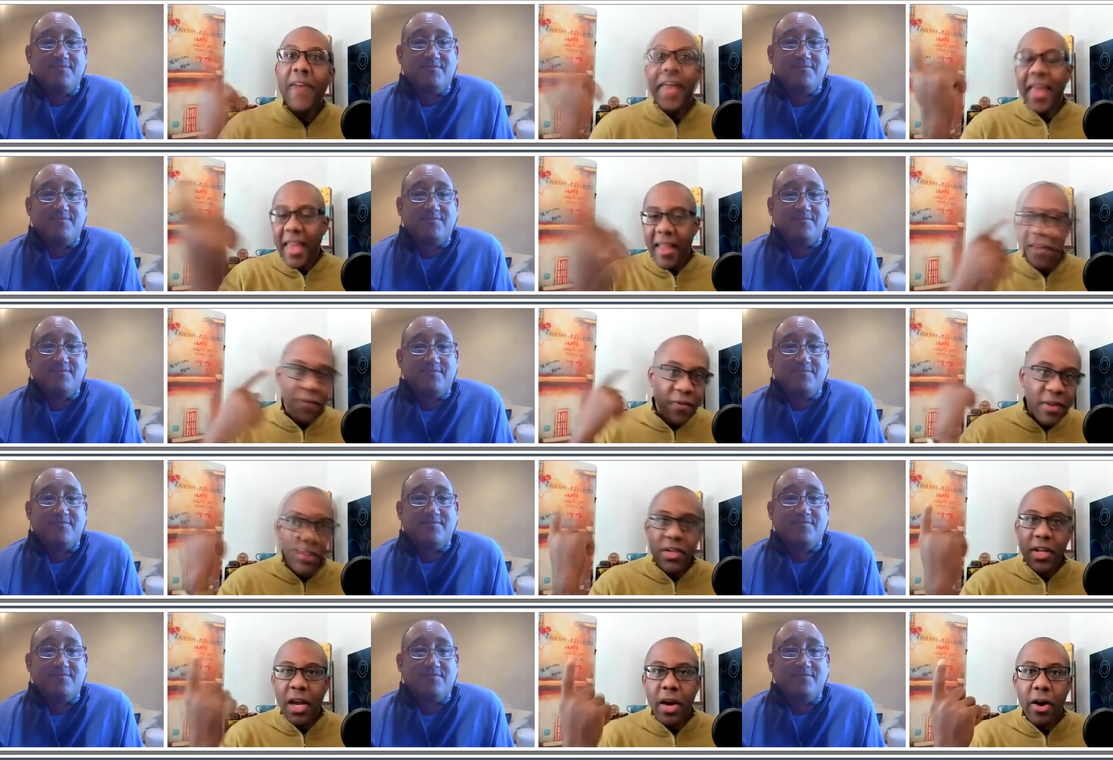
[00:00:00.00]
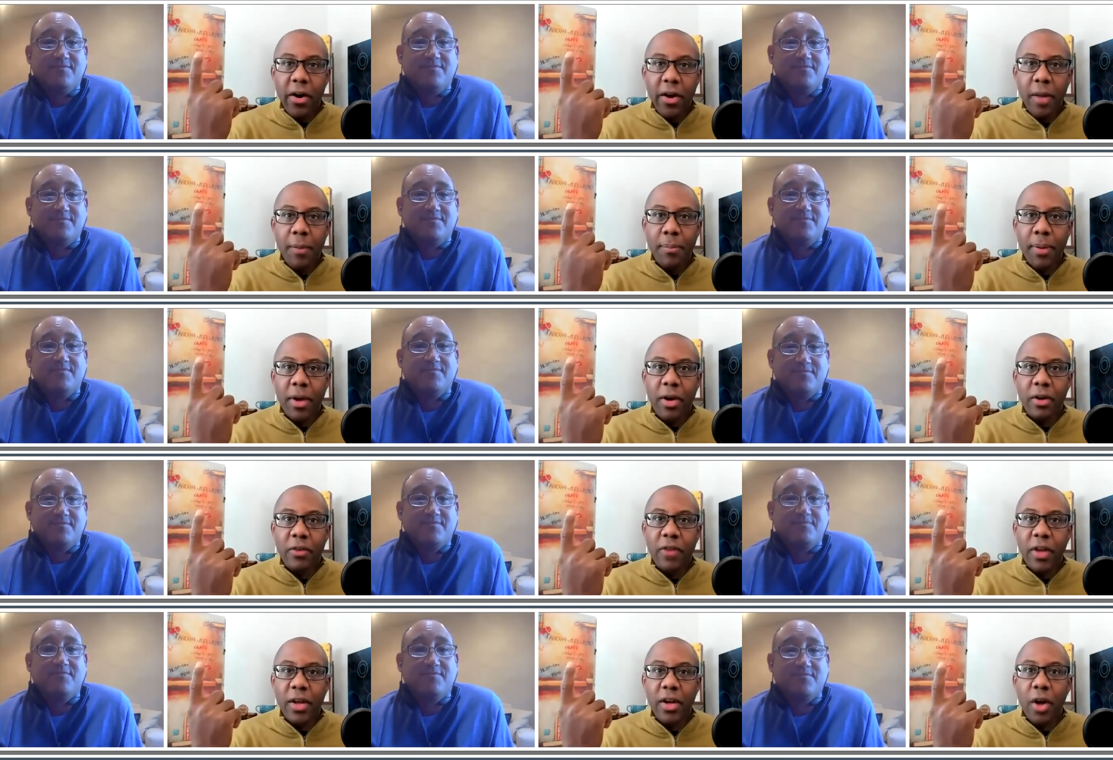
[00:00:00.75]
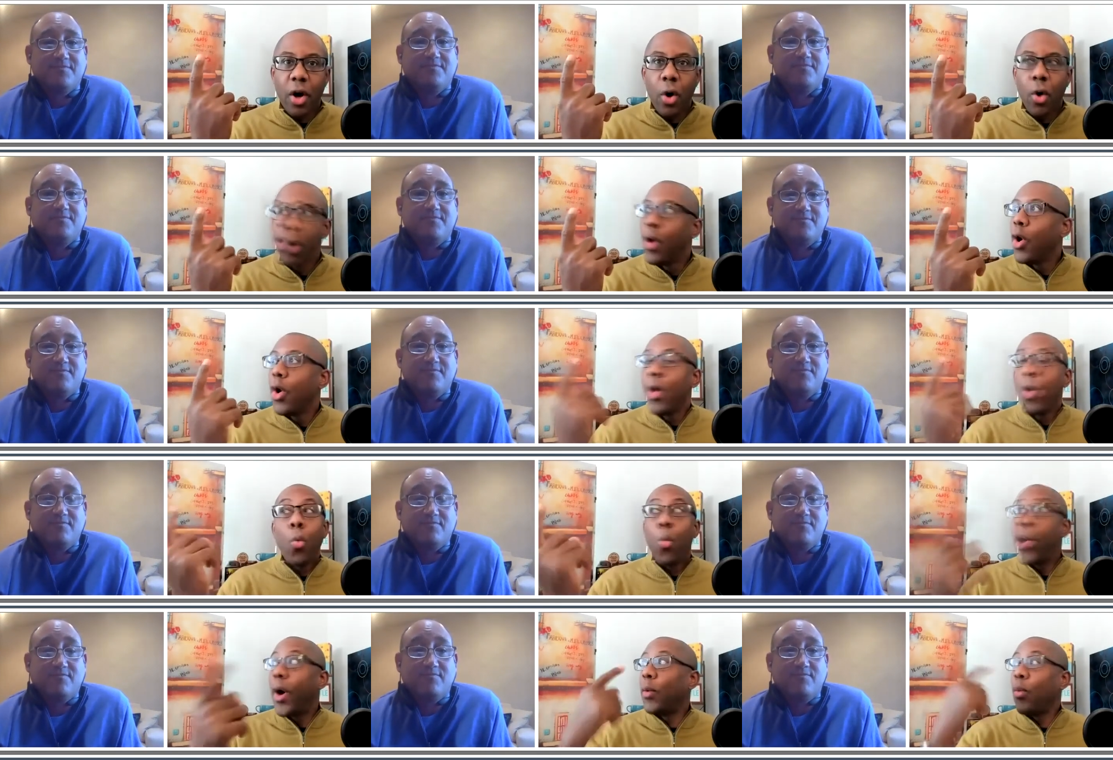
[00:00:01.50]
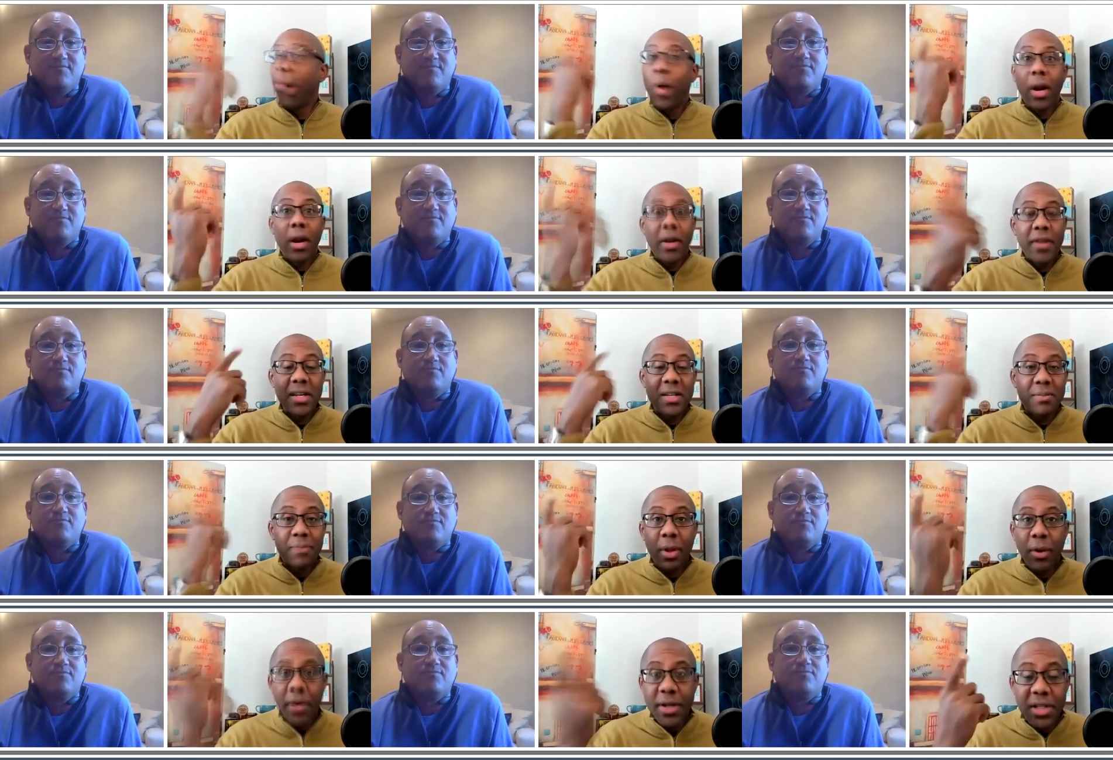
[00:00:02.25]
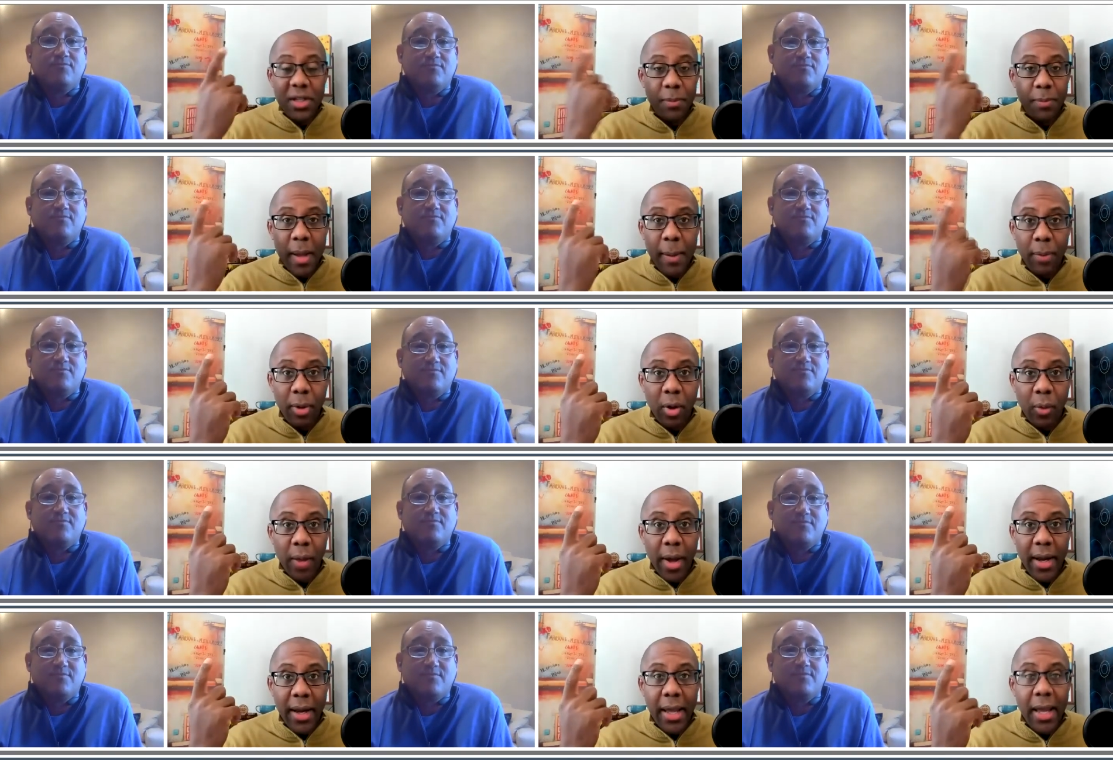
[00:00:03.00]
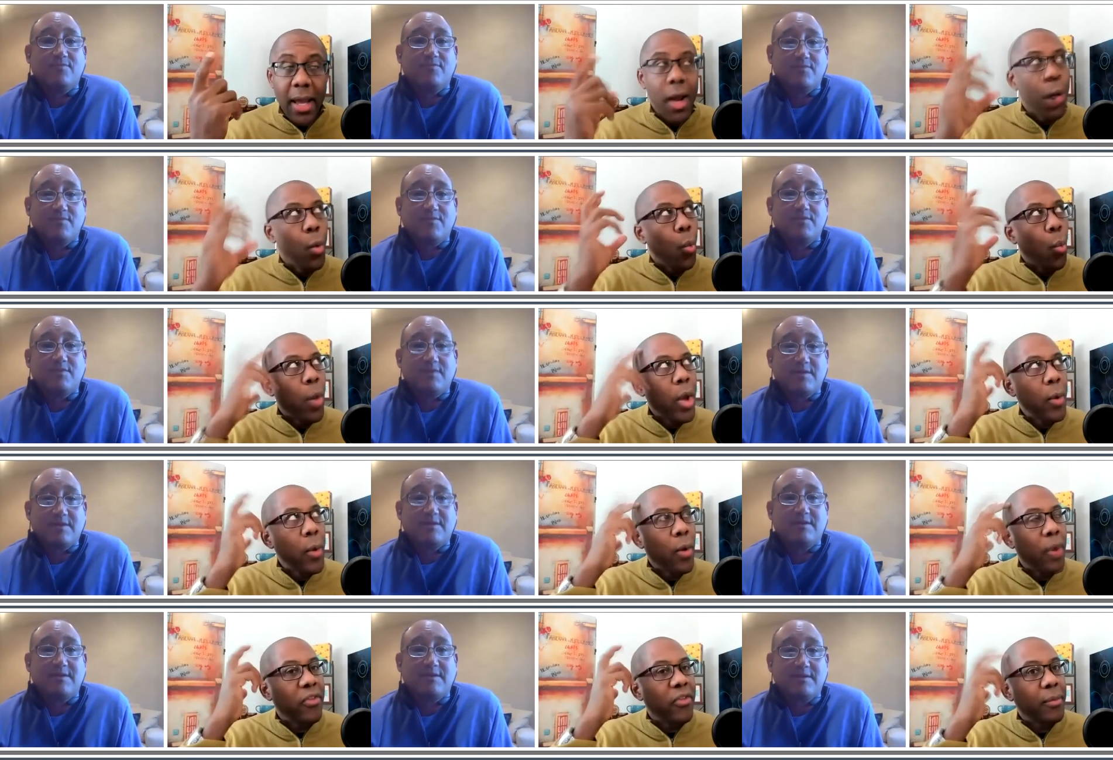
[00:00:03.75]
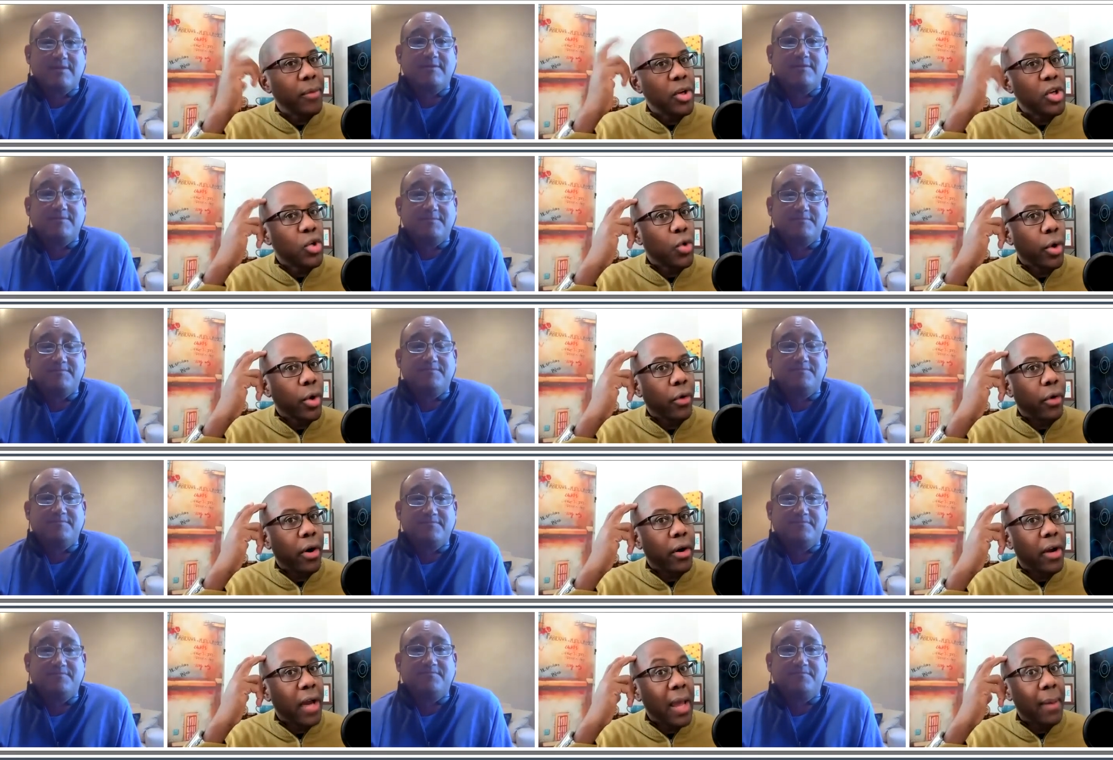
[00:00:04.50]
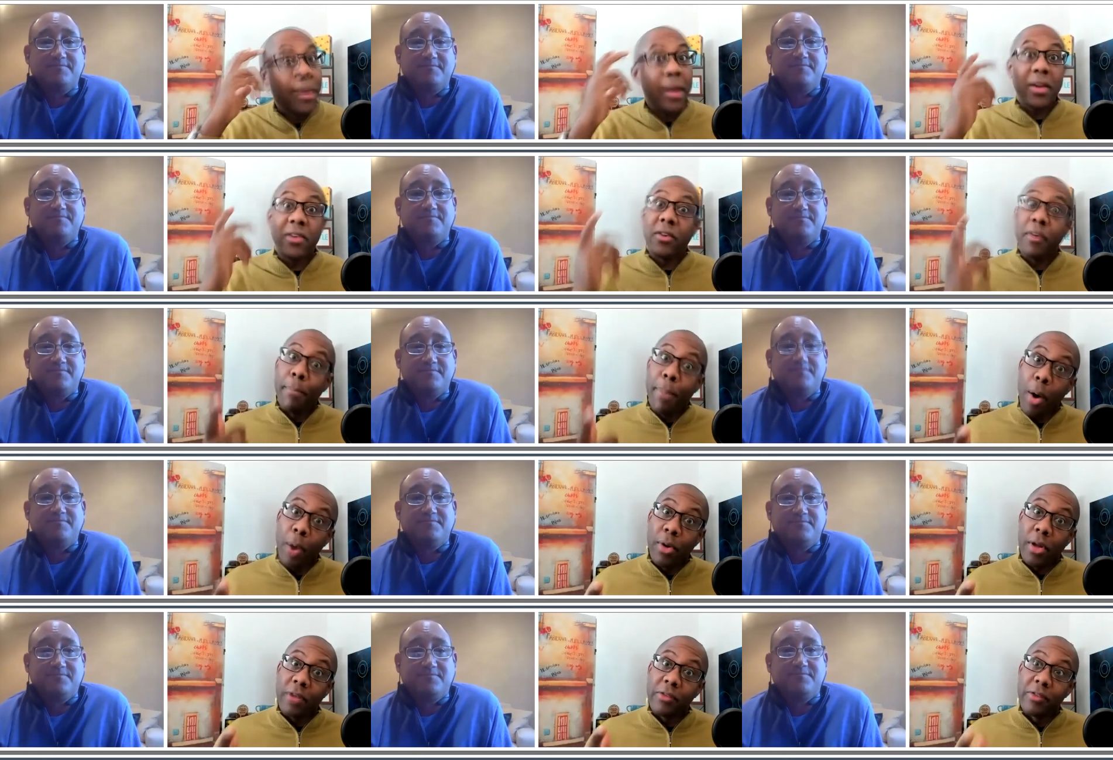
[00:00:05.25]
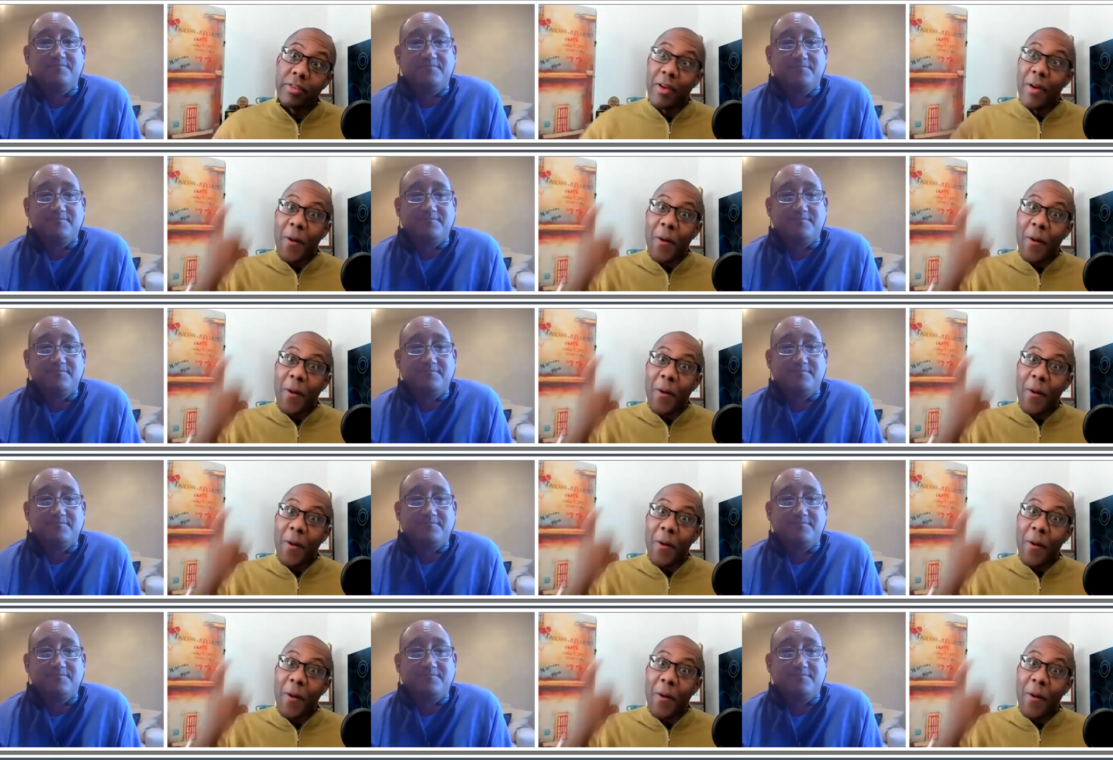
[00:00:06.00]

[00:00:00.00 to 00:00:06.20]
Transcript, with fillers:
Speaker 1: in this area because they know when one of these millions of people are ready, we want them to trigger a name, and it's a bonus.